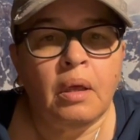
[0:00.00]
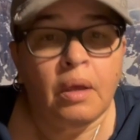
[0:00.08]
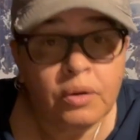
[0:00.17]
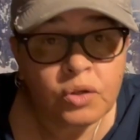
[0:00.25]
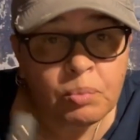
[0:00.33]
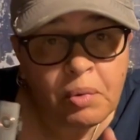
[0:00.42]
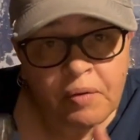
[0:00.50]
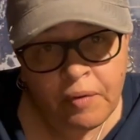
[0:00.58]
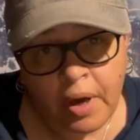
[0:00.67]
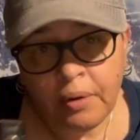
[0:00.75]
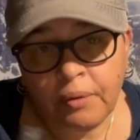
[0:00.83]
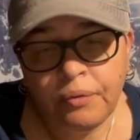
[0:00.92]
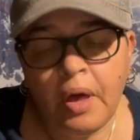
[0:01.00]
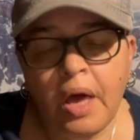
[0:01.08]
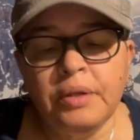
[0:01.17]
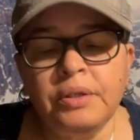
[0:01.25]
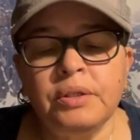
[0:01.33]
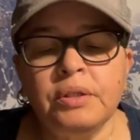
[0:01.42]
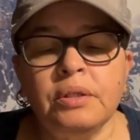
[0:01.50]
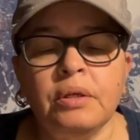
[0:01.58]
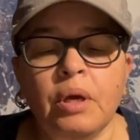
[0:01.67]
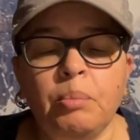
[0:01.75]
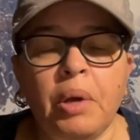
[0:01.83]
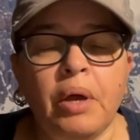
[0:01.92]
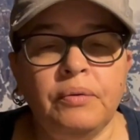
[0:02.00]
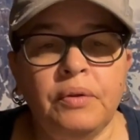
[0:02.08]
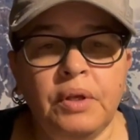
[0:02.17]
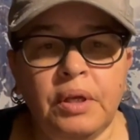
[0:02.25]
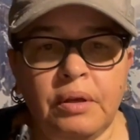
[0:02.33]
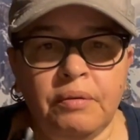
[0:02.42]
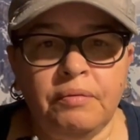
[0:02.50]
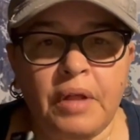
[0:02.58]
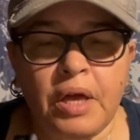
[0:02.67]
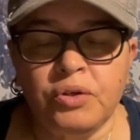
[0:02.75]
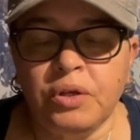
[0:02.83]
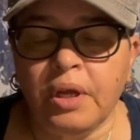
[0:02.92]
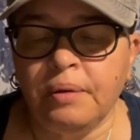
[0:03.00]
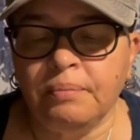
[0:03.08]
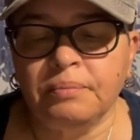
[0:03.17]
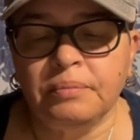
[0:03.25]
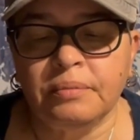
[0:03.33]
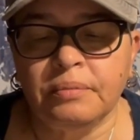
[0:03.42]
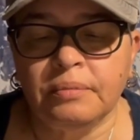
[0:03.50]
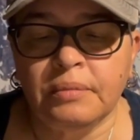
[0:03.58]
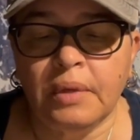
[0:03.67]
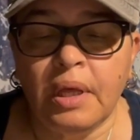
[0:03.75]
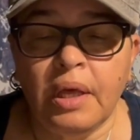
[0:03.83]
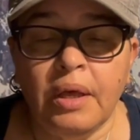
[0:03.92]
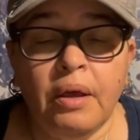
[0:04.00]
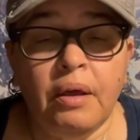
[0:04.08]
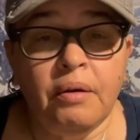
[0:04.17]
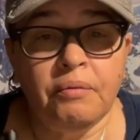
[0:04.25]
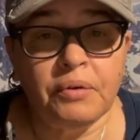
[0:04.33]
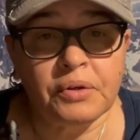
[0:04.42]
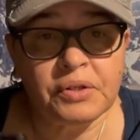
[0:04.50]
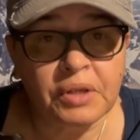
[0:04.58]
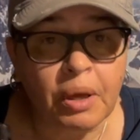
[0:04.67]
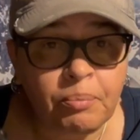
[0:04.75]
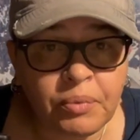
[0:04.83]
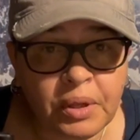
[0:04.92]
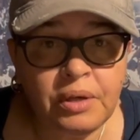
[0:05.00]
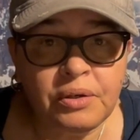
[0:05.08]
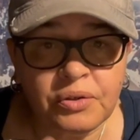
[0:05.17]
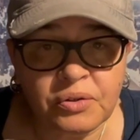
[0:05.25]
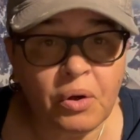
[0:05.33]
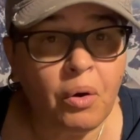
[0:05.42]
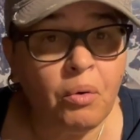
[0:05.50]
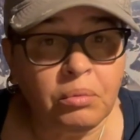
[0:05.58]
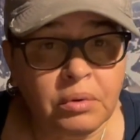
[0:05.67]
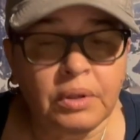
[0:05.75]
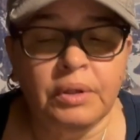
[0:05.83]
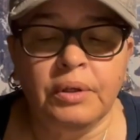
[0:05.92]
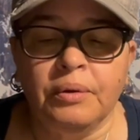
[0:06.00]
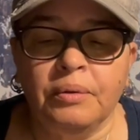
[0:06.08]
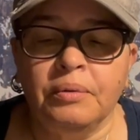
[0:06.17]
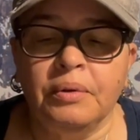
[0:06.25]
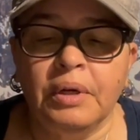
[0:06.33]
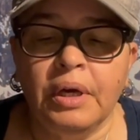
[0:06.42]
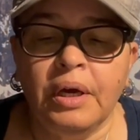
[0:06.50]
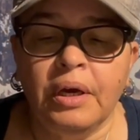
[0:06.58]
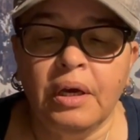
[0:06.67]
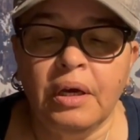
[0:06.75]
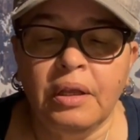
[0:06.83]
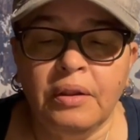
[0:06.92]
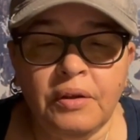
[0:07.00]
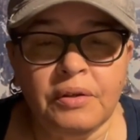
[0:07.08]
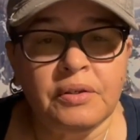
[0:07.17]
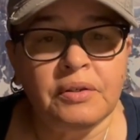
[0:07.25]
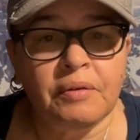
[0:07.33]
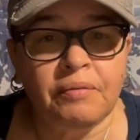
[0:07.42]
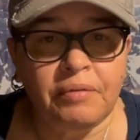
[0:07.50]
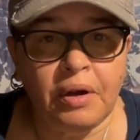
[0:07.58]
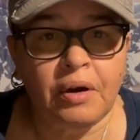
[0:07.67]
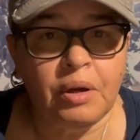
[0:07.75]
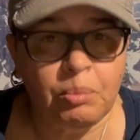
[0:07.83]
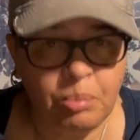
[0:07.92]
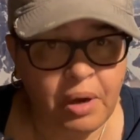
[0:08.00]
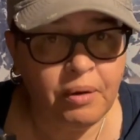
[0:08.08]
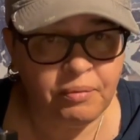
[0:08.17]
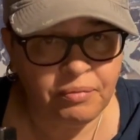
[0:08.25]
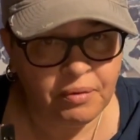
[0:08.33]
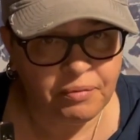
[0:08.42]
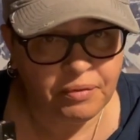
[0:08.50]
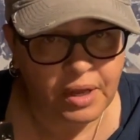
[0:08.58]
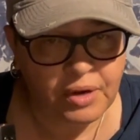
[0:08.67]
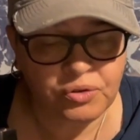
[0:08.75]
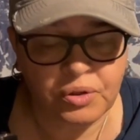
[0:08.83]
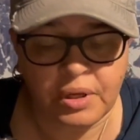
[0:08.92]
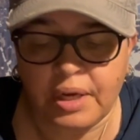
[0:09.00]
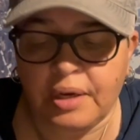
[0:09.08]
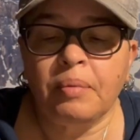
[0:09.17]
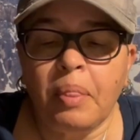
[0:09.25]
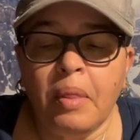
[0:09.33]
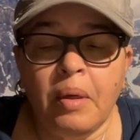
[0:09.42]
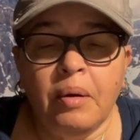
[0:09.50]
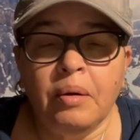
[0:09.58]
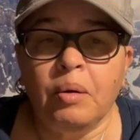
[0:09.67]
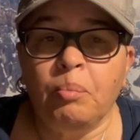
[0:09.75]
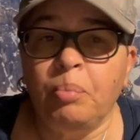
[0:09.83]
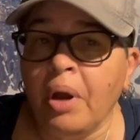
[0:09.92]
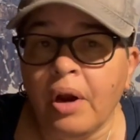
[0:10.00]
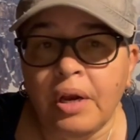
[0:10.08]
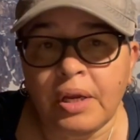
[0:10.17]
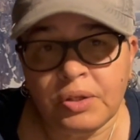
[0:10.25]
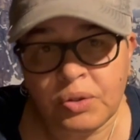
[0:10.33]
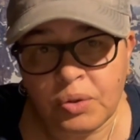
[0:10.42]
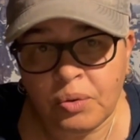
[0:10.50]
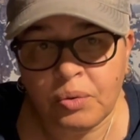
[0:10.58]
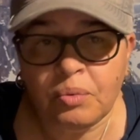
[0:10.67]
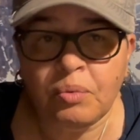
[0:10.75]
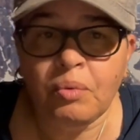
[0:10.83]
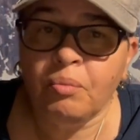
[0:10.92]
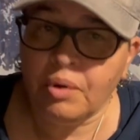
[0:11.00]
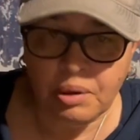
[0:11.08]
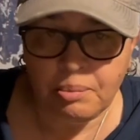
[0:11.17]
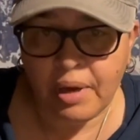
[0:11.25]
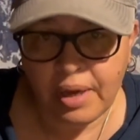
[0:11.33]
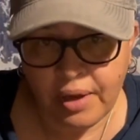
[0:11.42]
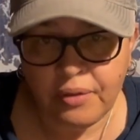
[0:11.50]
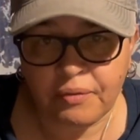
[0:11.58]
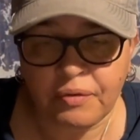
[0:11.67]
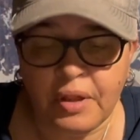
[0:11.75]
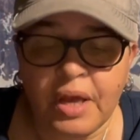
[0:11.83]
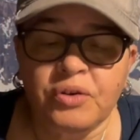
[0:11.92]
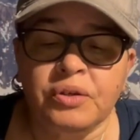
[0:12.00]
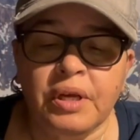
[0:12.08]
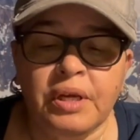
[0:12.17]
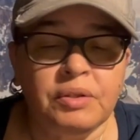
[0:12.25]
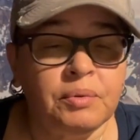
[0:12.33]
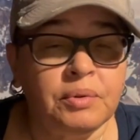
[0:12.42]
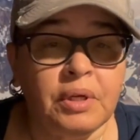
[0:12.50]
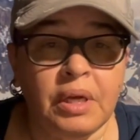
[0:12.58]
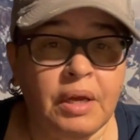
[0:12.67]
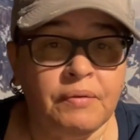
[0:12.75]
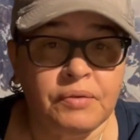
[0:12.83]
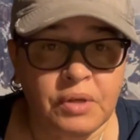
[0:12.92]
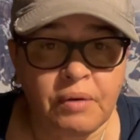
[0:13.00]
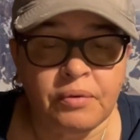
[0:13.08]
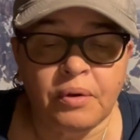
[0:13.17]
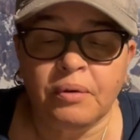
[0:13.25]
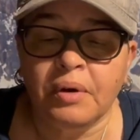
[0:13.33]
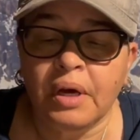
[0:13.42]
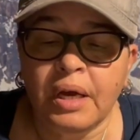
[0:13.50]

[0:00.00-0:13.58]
So my final thoughts about the flashlight. For something so little, this is a very powerful flashlight. Comparing it to one of my other flashlights, which I have several,